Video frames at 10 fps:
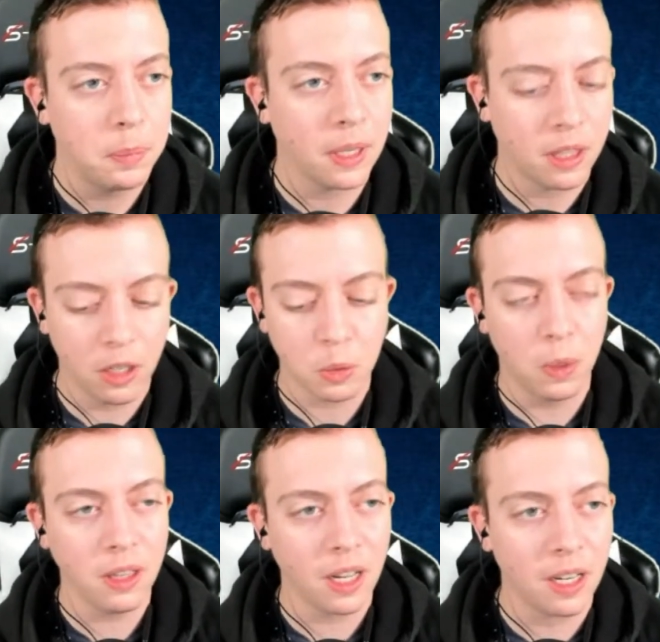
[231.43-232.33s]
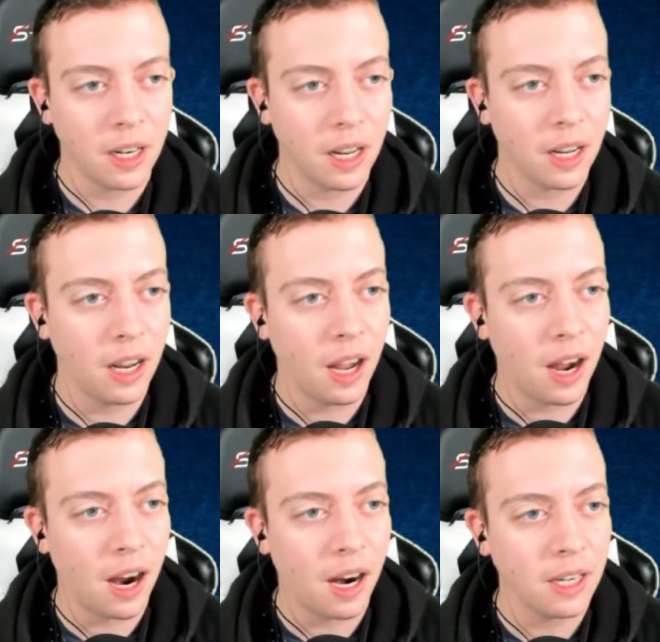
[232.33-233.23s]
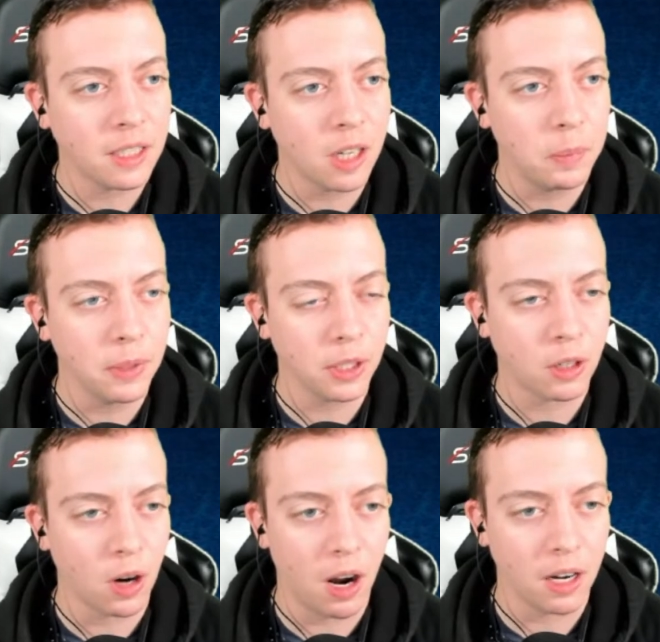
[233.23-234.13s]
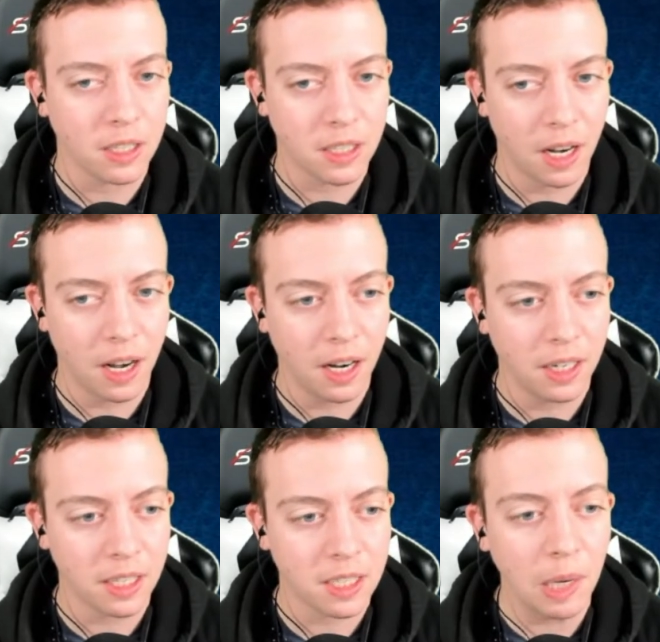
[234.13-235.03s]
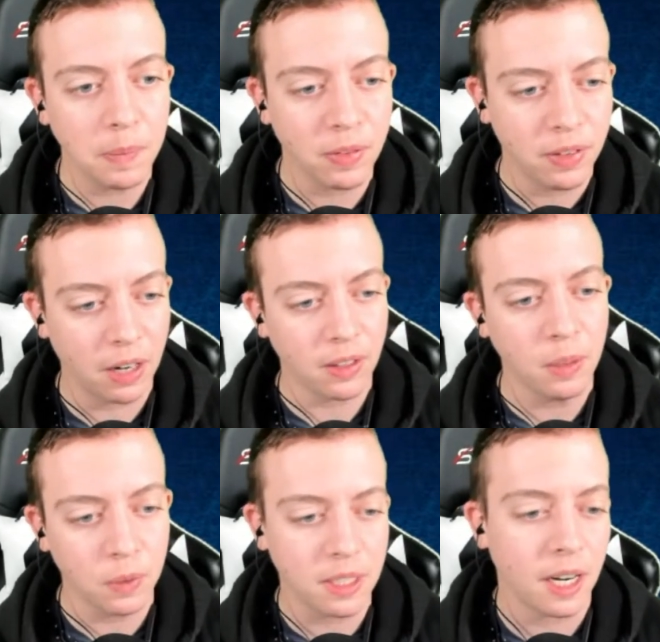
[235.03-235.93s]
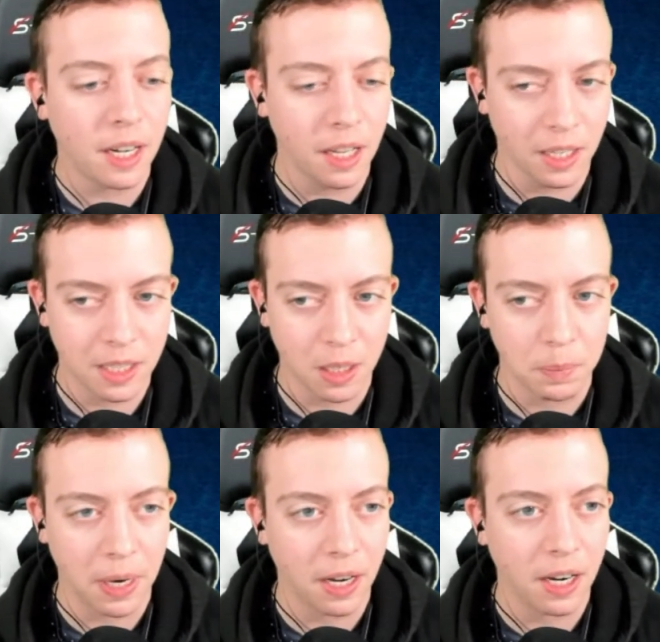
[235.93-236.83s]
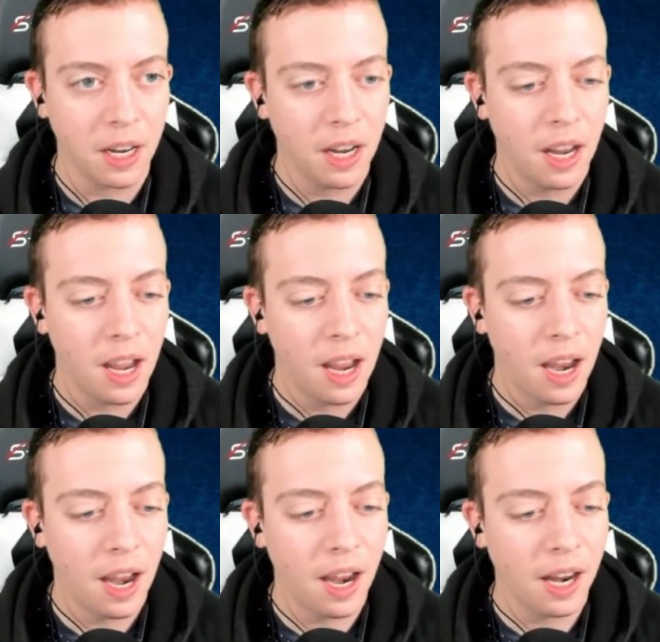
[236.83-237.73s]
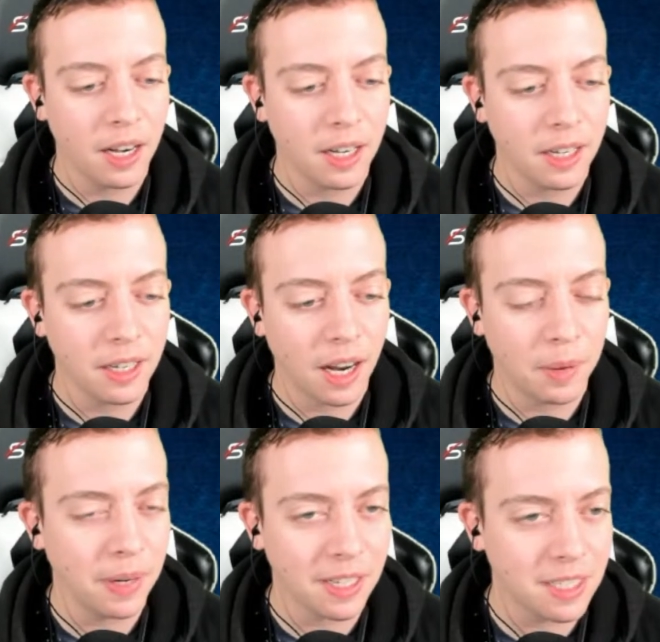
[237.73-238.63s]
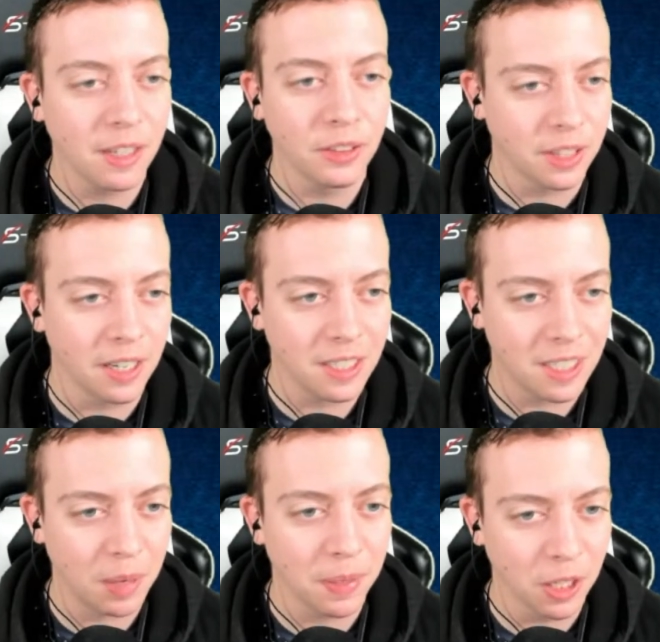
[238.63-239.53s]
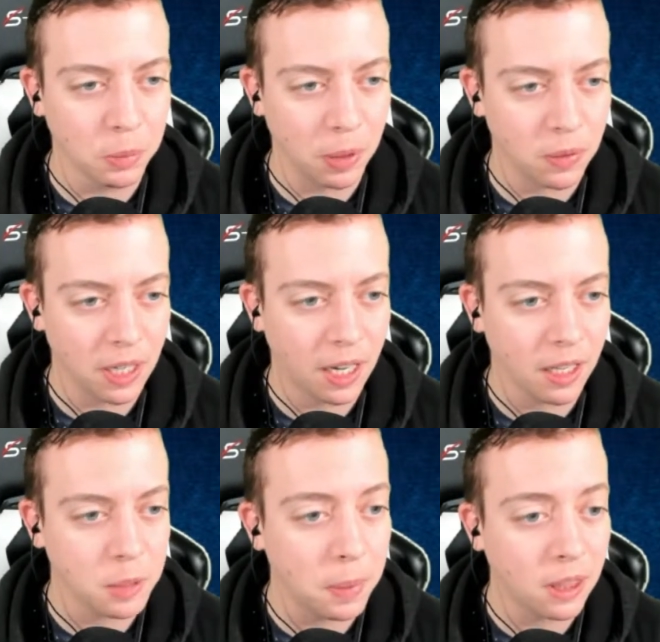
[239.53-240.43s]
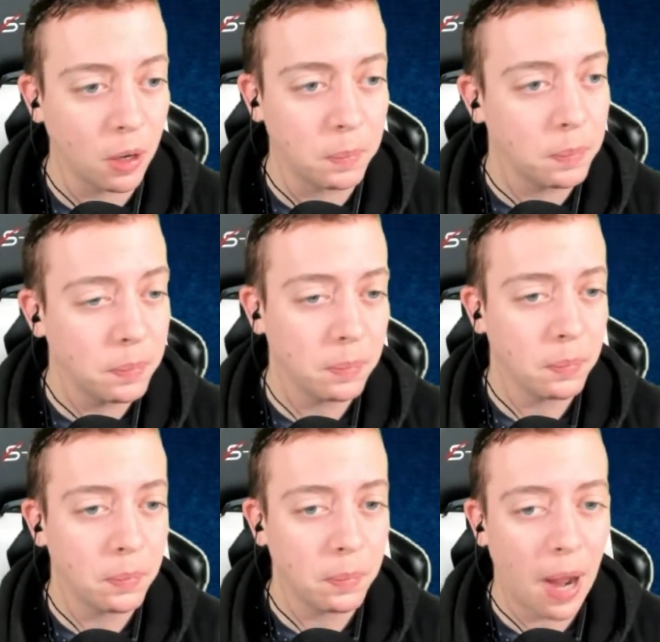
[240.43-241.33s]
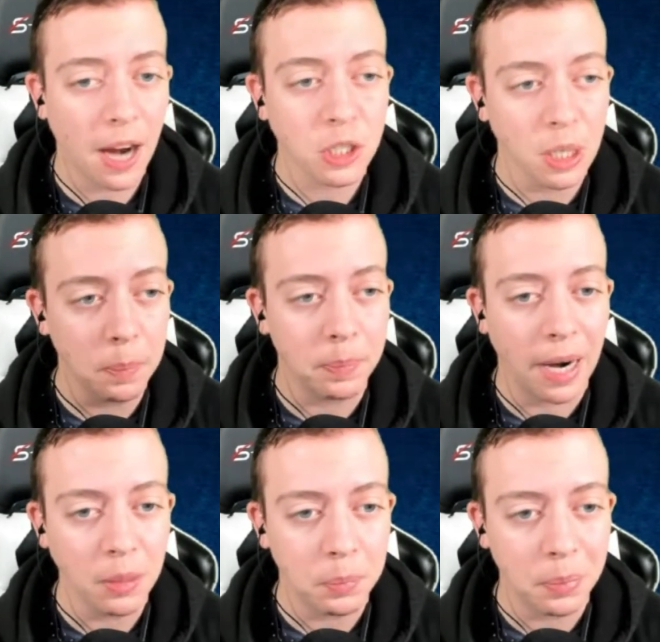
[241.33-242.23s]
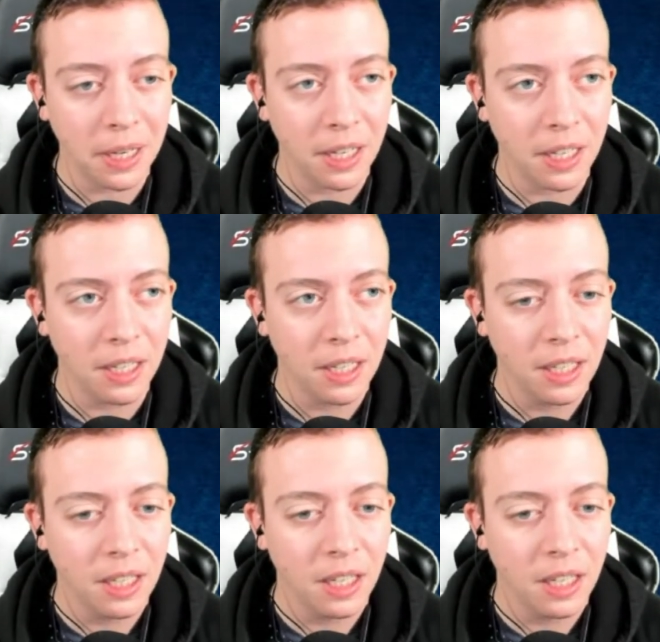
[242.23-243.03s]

But there's one that I stumbled across, and it seemed very ridiculous to me. And I mean, it still does seem a little bit ridiculous, but there actually might be